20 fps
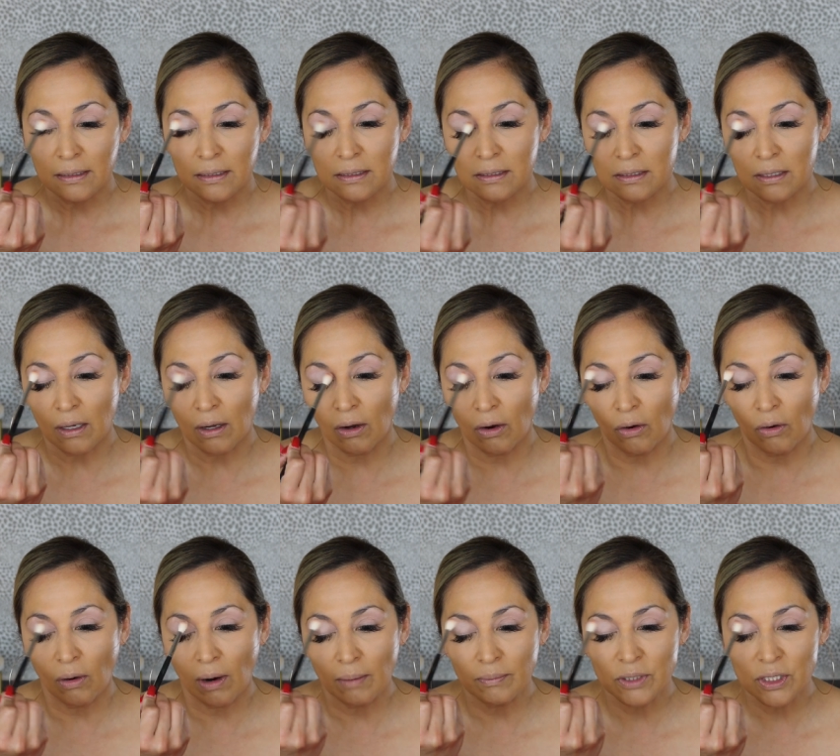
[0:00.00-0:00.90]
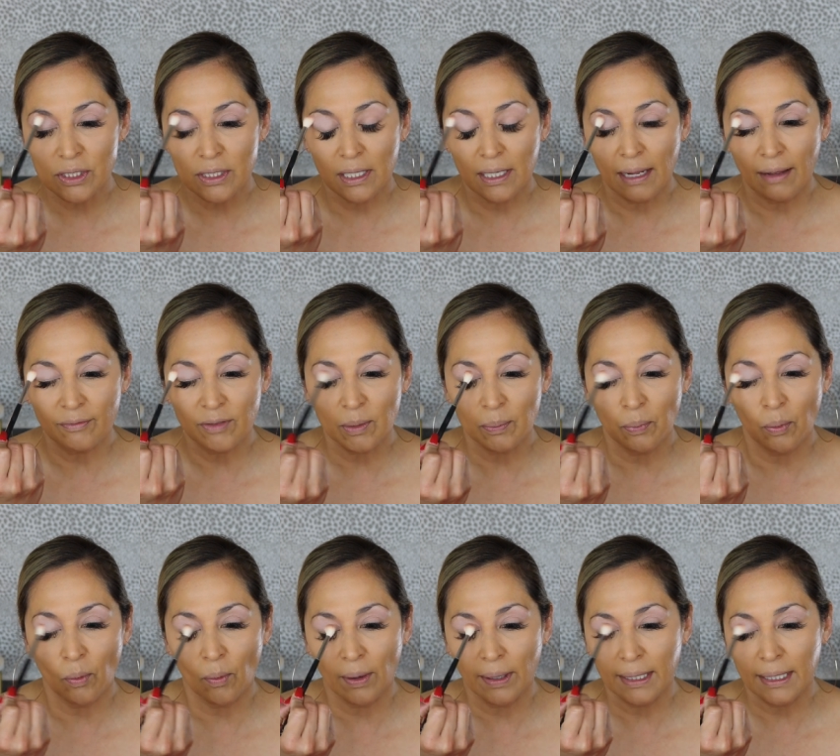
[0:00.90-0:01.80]
so I'm just going to have to
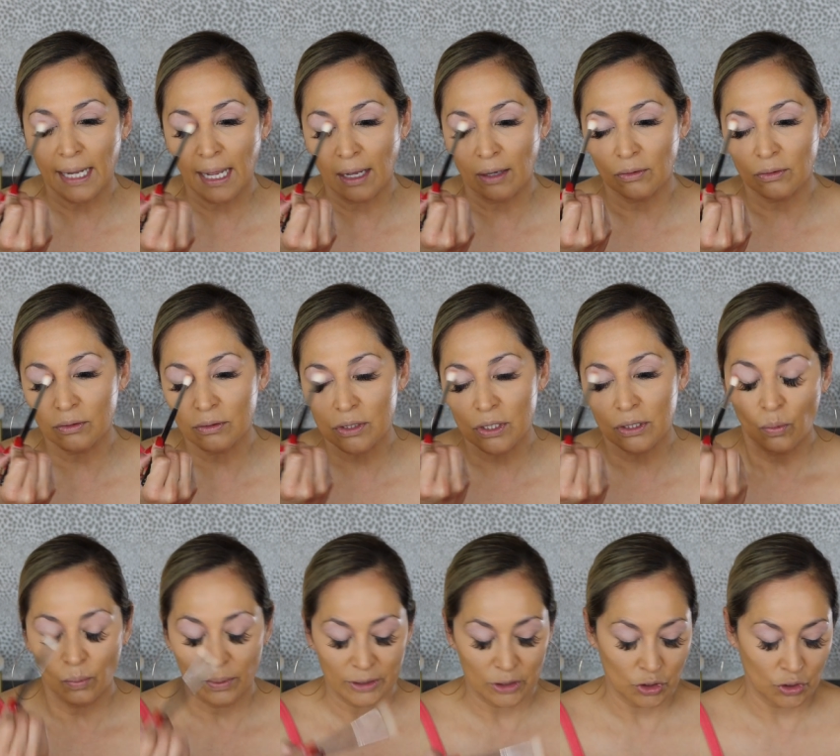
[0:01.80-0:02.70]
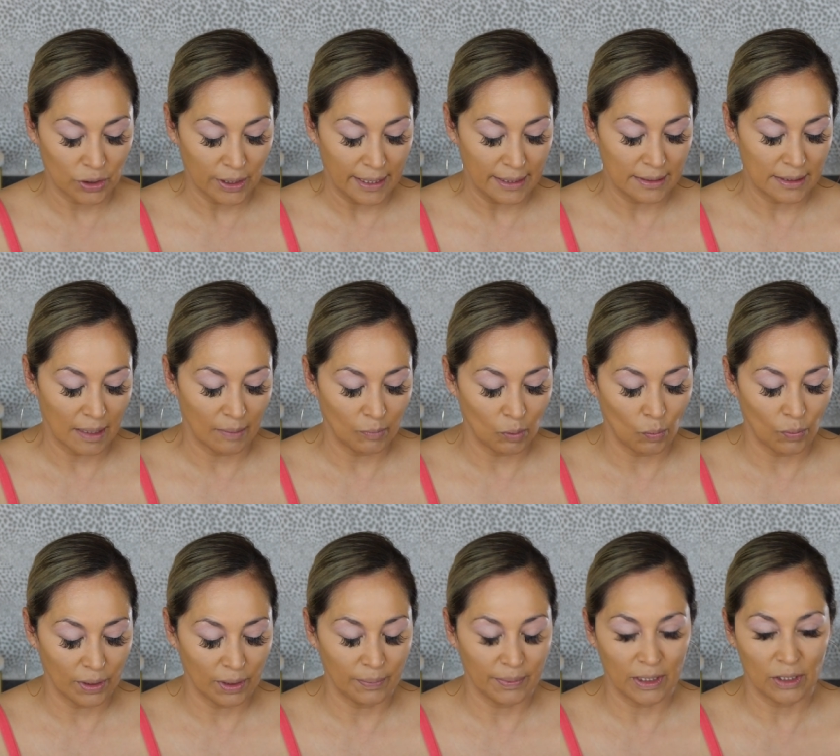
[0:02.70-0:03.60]
point out which shades I'm
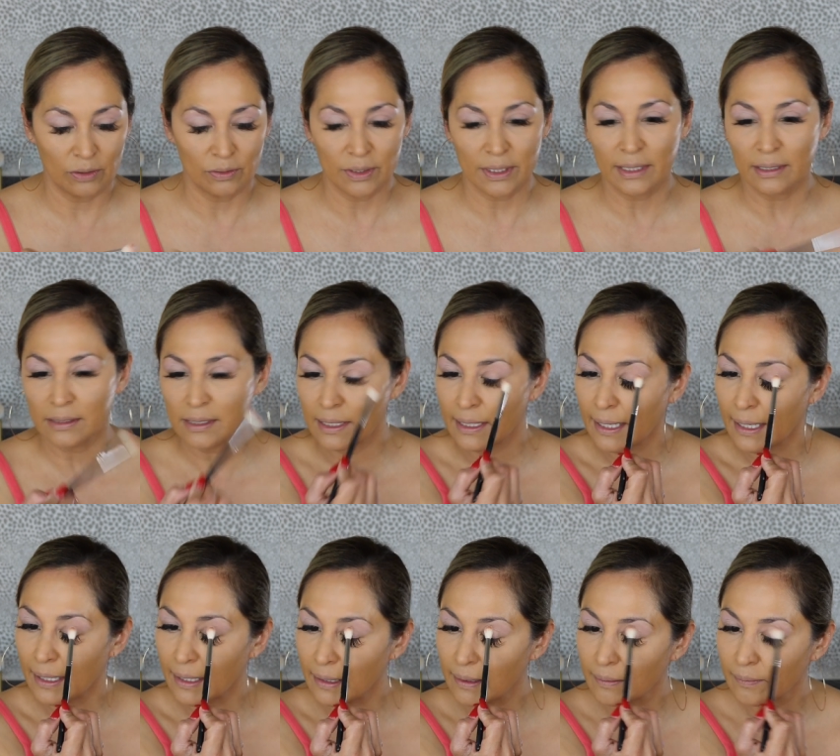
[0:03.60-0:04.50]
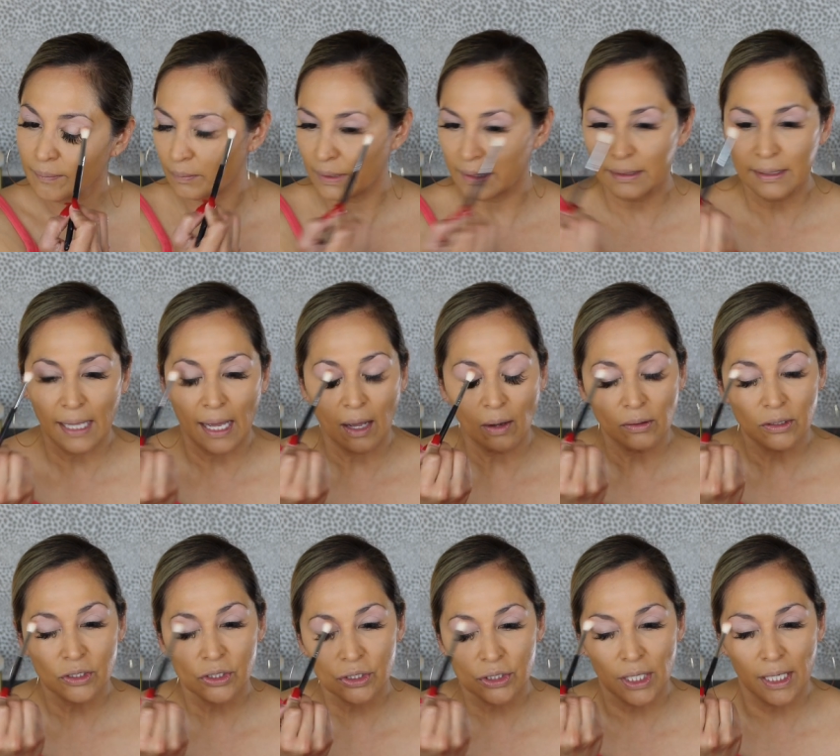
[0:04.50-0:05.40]
going to be using today. But that
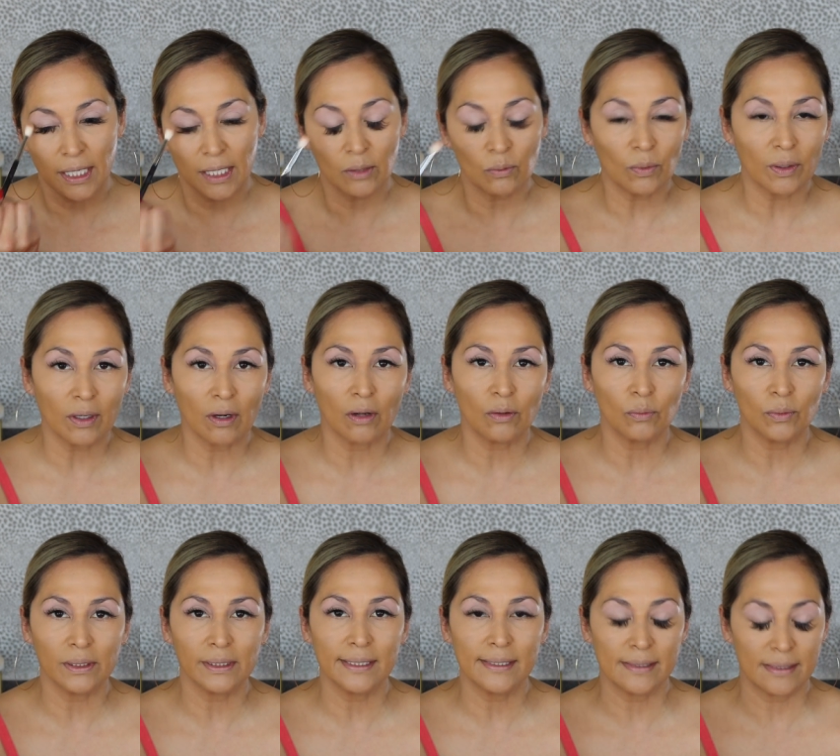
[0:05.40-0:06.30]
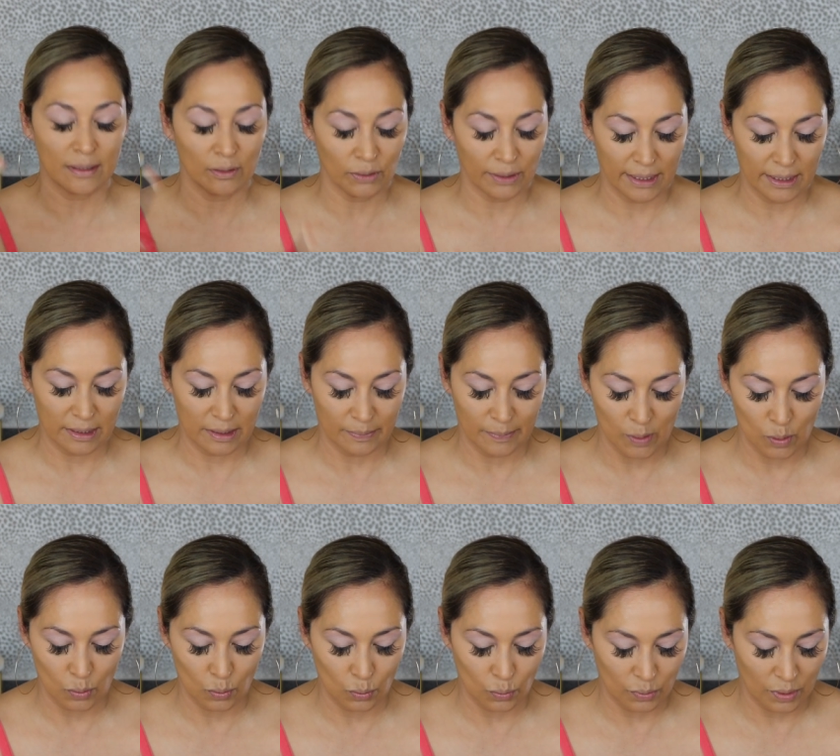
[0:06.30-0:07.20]
shade went on really silky
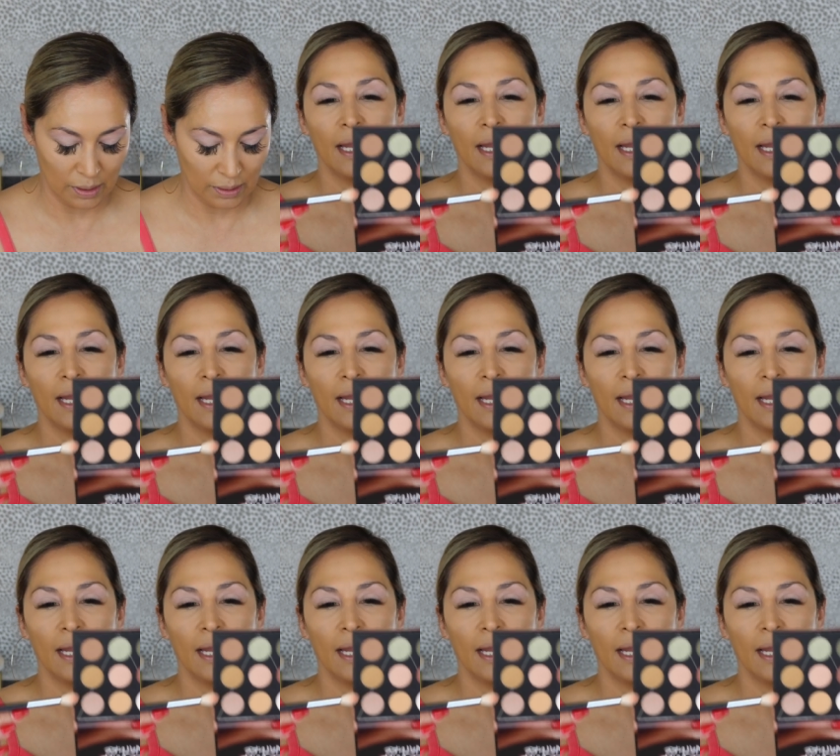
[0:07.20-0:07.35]
smooth.